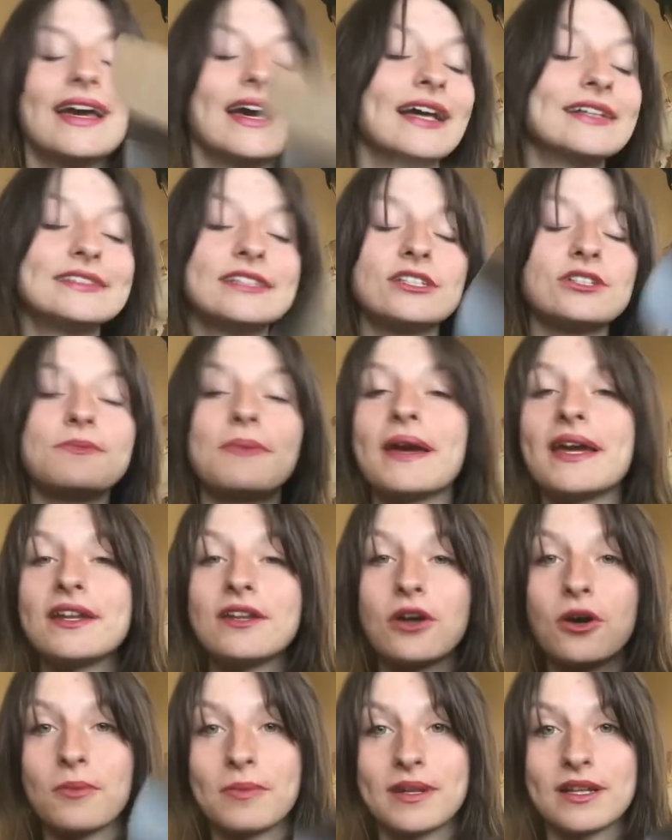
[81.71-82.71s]
It's such a pain
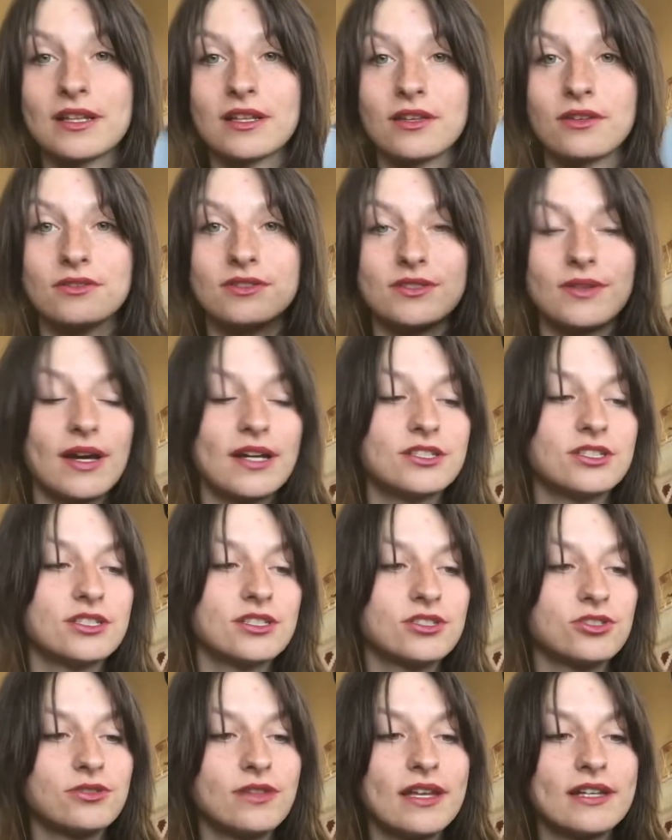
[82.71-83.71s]
to open and close. So I
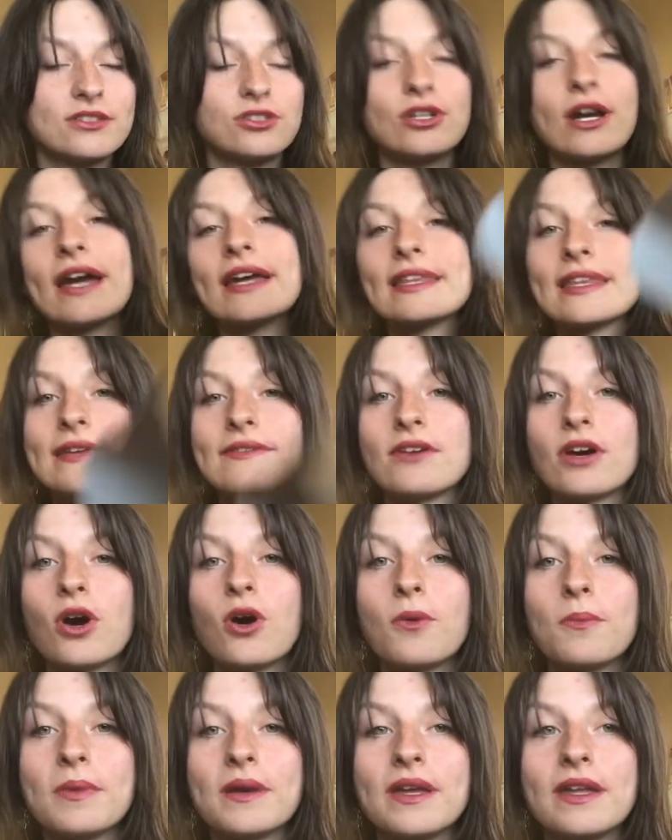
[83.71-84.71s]
just try and leave it
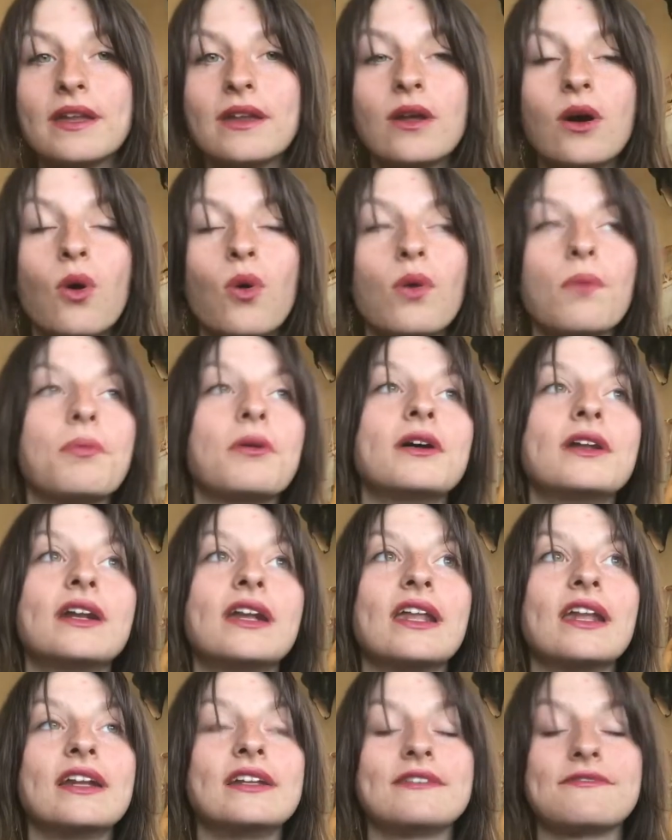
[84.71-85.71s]
open or put it
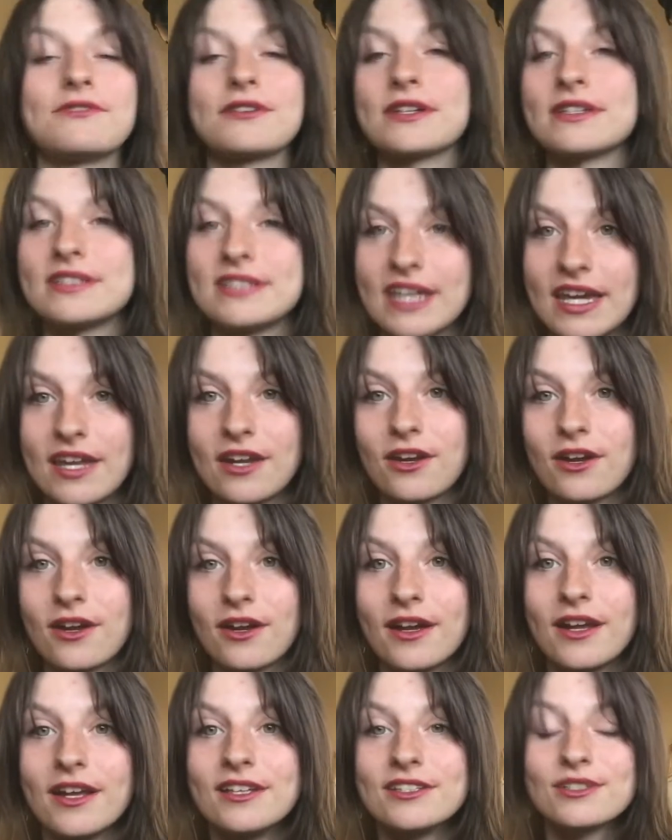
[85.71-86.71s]
in a different container.